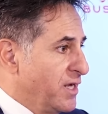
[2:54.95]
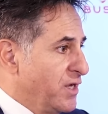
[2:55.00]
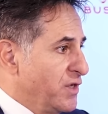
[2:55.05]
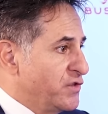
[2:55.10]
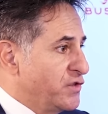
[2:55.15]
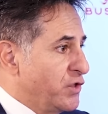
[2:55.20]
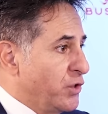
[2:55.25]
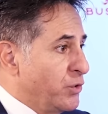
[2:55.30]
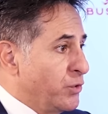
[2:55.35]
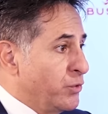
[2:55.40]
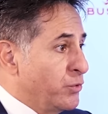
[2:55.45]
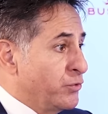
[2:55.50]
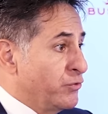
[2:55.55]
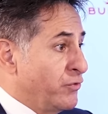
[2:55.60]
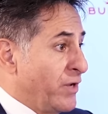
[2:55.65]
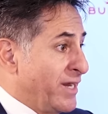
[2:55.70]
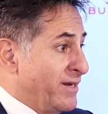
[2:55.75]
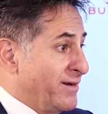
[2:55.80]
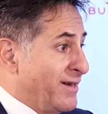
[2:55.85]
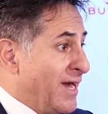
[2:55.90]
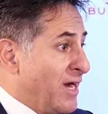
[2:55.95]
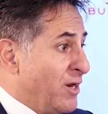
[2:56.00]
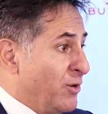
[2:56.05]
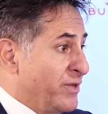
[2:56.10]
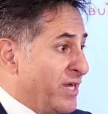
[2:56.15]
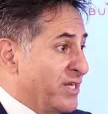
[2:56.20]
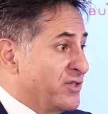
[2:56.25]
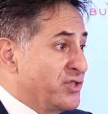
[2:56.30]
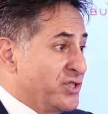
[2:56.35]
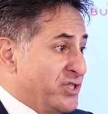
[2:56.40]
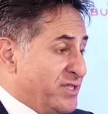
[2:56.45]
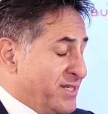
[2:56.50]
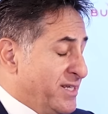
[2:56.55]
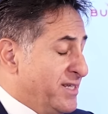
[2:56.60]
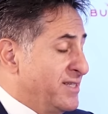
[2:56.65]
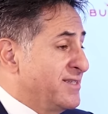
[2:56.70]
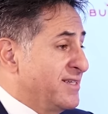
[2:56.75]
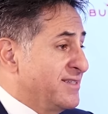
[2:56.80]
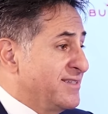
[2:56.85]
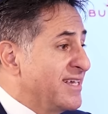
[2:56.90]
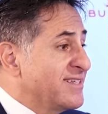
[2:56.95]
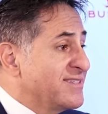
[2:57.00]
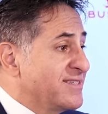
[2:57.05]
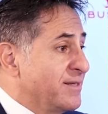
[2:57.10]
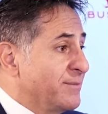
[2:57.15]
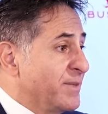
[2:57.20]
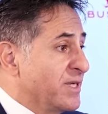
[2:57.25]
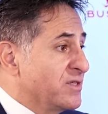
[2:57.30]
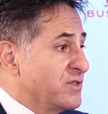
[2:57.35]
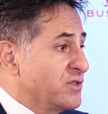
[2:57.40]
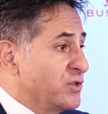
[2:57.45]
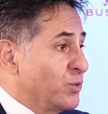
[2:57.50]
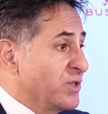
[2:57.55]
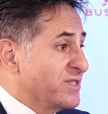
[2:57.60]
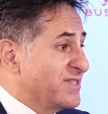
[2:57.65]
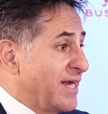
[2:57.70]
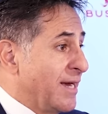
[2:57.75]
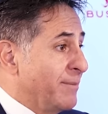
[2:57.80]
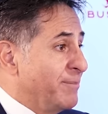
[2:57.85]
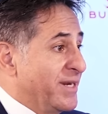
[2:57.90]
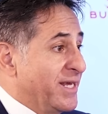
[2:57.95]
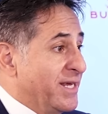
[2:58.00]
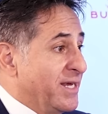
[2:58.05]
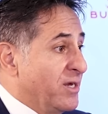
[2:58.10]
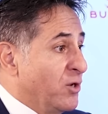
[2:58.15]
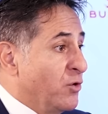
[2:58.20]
So right now, that is a testament to what's happening